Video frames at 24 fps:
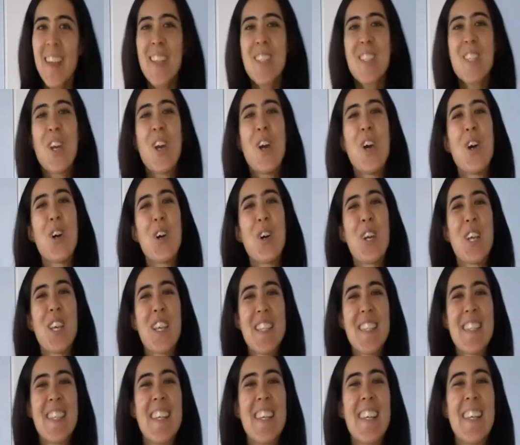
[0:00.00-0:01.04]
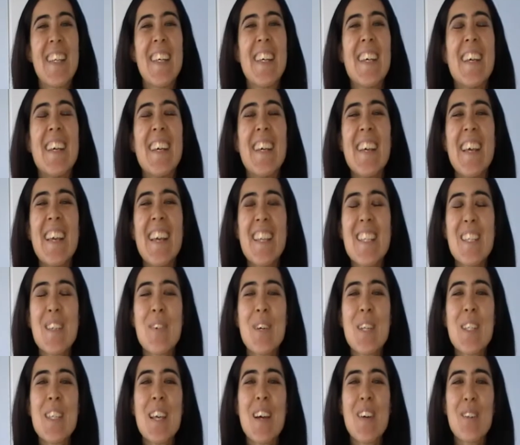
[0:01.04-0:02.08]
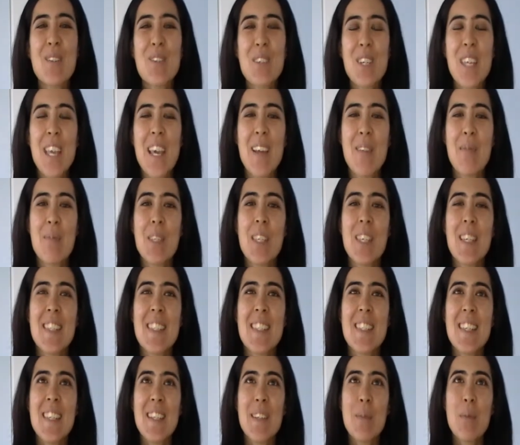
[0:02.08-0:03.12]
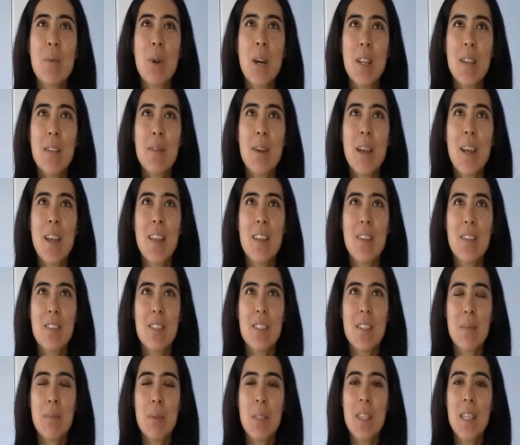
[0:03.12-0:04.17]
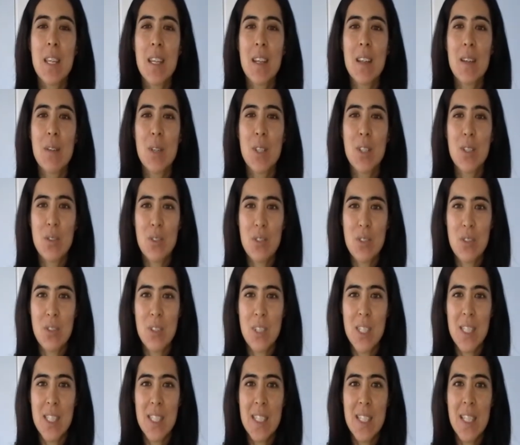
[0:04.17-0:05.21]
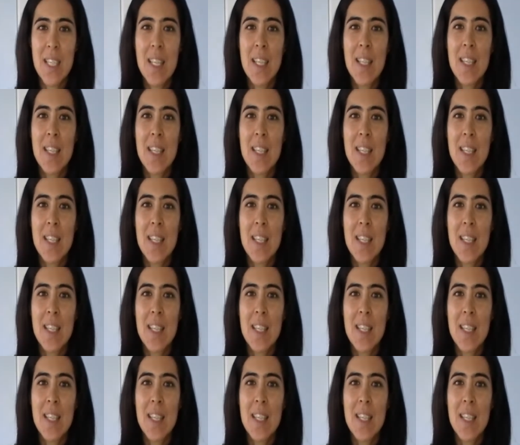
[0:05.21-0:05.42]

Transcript: So it, it depends how you look at it because in one way you're sympathetic when your students